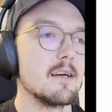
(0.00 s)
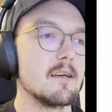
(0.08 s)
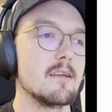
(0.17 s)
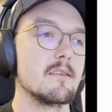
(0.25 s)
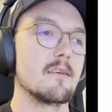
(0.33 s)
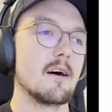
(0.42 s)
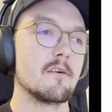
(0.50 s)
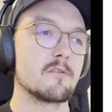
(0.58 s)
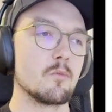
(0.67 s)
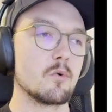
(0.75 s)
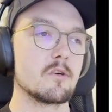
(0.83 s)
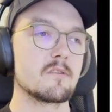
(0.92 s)
and
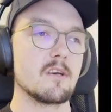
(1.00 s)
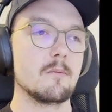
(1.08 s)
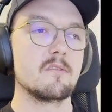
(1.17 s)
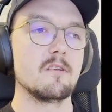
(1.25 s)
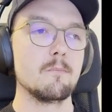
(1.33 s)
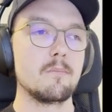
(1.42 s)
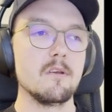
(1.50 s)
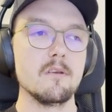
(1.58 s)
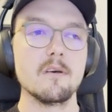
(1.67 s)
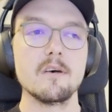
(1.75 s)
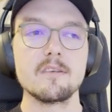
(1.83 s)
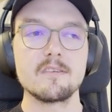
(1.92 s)
afterwards I'm
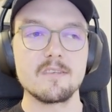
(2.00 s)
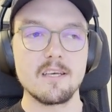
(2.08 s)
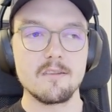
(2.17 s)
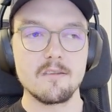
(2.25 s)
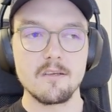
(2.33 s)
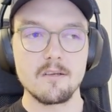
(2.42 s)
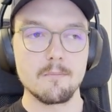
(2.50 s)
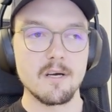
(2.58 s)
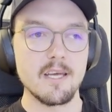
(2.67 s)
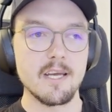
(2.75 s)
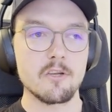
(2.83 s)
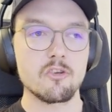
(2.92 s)
simply sending
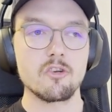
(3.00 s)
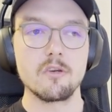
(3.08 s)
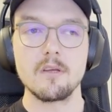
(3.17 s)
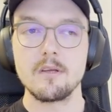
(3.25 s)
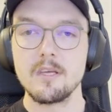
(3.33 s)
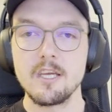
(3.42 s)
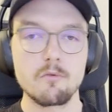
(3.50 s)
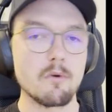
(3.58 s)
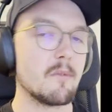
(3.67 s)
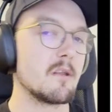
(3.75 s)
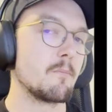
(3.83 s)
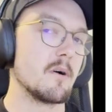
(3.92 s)
my action
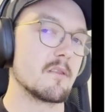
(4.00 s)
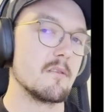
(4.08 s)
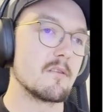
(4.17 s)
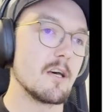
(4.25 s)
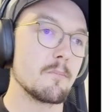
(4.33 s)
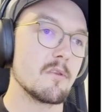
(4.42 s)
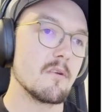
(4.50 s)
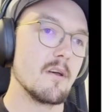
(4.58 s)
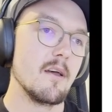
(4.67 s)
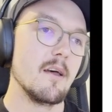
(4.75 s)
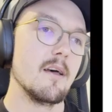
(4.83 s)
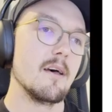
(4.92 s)
increment button tapped,
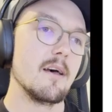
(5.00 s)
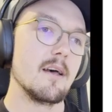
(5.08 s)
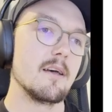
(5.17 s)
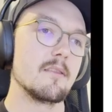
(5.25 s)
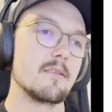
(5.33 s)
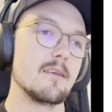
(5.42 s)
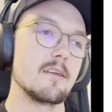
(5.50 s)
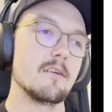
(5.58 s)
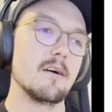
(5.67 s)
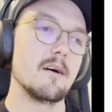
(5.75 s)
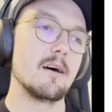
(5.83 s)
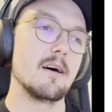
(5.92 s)
and
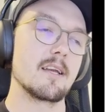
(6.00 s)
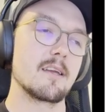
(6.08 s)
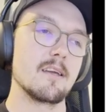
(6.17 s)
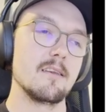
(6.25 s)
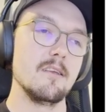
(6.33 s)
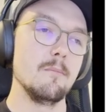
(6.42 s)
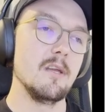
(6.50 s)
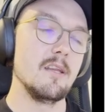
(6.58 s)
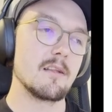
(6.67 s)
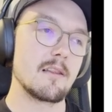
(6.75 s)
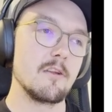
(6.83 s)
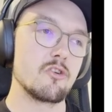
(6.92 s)
then I can
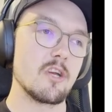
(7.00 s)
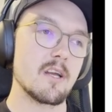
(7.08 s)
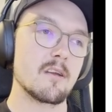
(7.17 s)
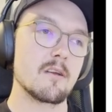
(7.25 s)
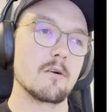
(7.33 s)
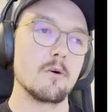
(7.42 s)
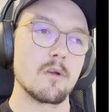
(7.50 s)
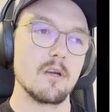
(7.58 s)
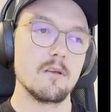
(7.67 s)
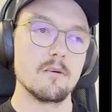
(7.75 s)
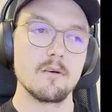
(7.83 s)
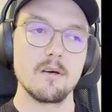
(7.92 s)
immediately check,
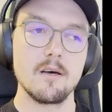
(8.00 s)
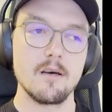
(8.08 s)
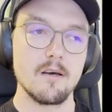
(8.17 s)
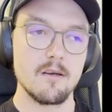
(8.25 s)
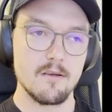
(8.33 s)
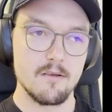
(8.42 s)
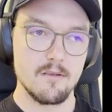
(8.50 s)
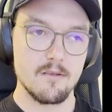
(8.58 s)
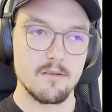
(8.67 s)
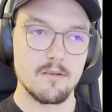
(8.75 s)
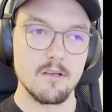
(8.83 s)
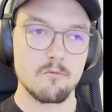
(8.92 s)
okay,
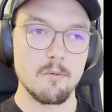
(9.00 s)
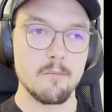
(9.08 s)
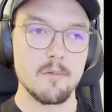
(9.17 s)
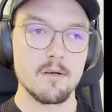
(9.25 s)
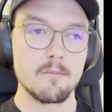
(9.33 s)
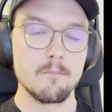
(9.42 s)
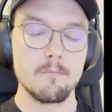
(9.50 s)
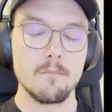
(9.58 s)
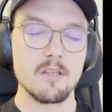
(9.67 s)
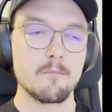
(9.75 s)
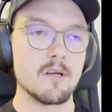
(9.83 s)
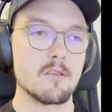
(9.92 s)
the
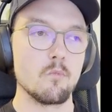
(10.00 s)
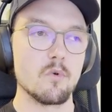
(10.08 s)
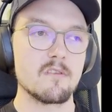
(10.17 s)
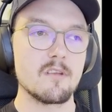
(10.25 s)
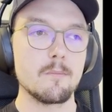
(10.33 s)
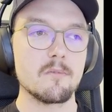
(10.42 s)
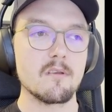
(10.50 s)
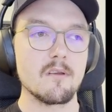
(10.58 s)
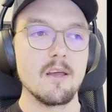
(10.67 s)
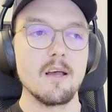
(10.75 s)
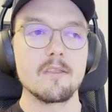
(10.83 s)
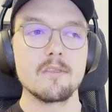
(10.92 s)
increment button was tapped,
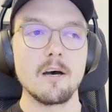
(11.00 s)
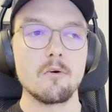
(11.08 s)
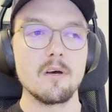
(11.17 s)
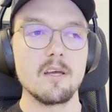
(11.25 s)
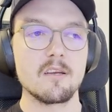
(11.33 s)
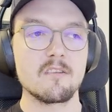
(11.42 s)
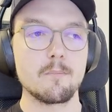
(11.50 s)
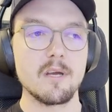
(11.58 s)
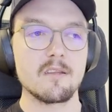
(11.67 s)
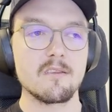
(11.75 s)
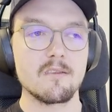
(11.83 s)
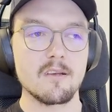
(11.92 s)
now I
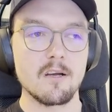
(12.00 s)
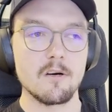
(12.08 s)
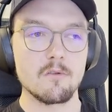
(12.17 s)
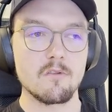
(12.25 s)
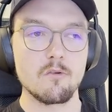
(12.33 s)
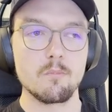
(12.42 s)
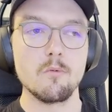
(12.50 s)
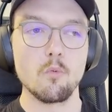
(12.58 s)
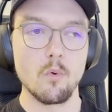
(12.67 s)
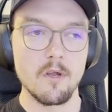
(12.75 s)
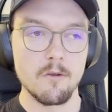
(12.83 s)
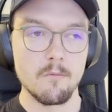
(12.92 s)
expect the count to be
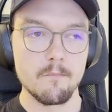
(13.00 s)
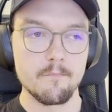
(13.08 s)
1.